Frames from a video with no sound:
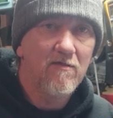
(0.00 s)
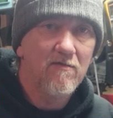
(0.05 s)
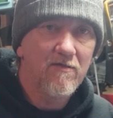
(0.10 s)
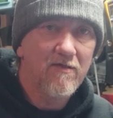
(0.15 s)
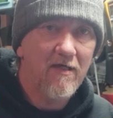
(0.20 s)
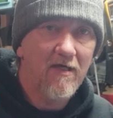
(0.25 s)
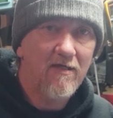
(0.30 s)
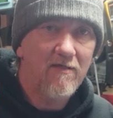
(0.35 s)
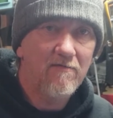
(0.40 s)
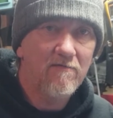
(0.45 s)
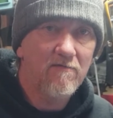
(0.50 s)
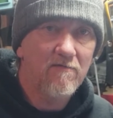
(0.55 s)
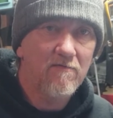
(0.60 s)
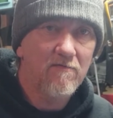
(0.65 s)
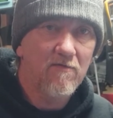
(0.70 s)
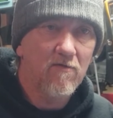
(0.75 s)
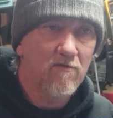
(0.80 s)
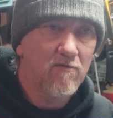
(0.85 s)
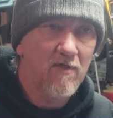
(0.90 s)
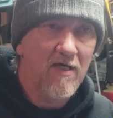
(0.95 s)
Okay?
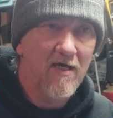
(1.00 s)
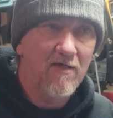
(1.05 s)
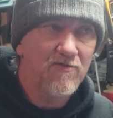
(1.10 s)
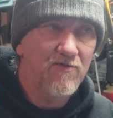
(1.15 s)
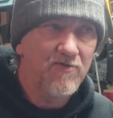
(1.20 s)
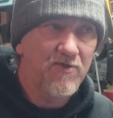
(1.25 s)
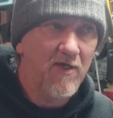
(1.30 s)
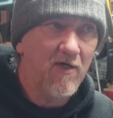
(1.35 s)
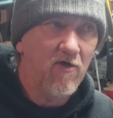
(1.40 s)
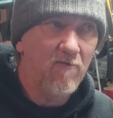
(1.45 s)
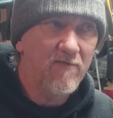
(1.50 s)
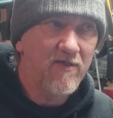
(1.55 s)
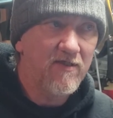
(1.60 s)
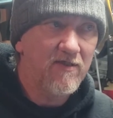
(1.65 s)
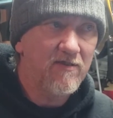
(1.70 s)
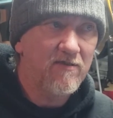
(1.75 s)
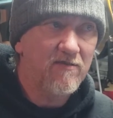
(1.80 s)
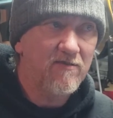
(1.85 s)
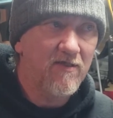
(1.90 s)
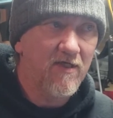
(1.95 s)
They're allowed to tell
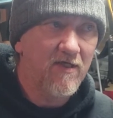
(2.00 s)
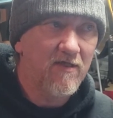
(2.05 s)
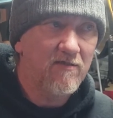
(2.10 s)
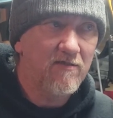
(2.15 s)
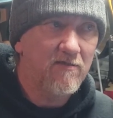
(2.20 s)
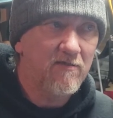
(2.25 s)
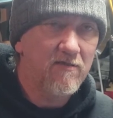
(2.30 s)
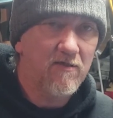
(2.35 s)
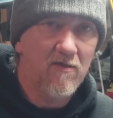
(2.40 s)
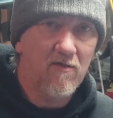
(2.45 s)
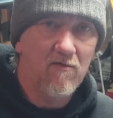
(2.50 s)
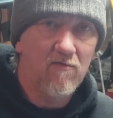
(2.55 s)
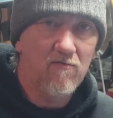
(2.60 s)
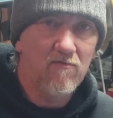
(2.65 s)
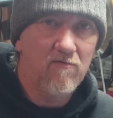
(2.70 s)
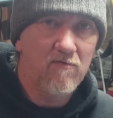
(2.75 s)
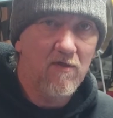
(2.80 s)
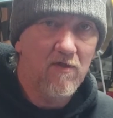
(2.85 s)
me that, you know,